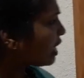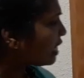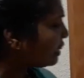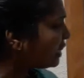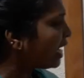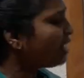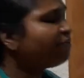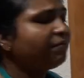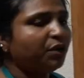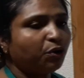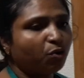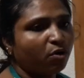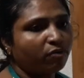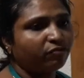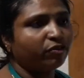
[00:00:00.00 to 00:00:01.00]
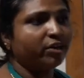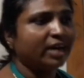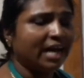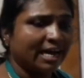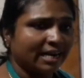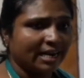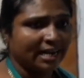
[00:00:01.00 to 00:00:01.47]
Then we go for
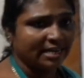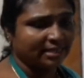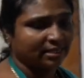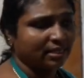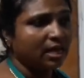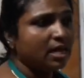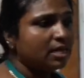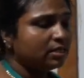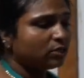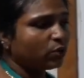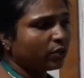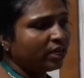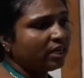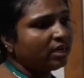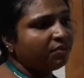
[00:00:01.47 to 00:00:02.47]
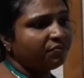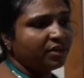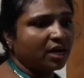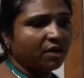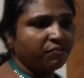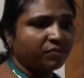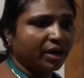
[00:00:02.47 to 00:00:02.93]
analyze. So here we
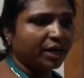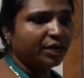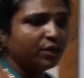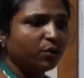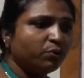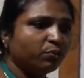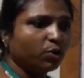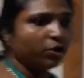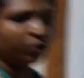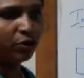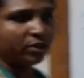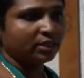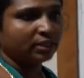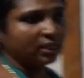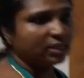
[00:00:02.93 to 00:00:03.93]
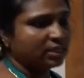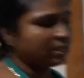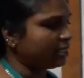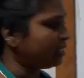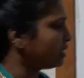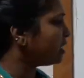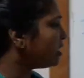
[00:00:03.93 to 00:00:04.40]
have find out what are all the things
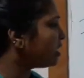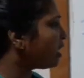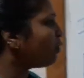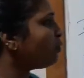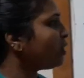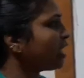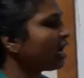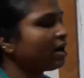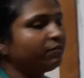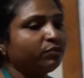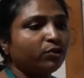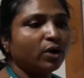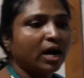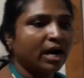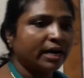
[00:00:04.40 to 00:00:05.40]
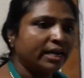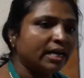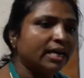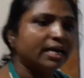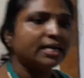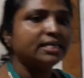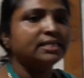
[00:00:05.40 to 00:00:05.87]
needed. Now we have to
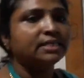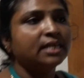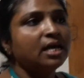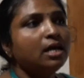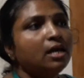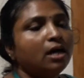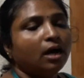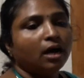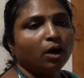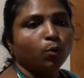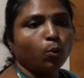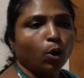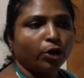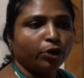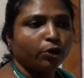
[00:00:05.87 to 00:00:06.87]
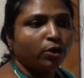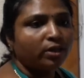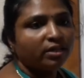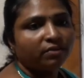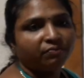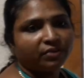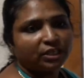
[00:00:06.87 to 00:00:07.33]
analyze what are all
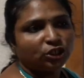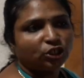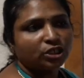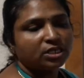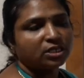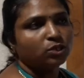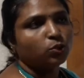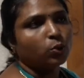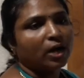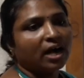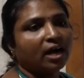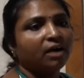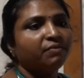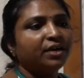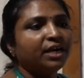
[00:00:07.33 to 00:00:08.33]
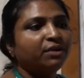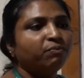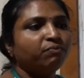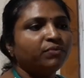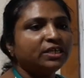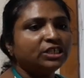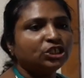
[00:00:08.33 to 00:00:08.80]
the features you have, in
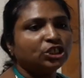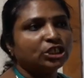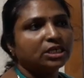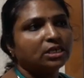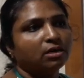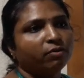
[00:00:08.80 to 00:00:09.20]
which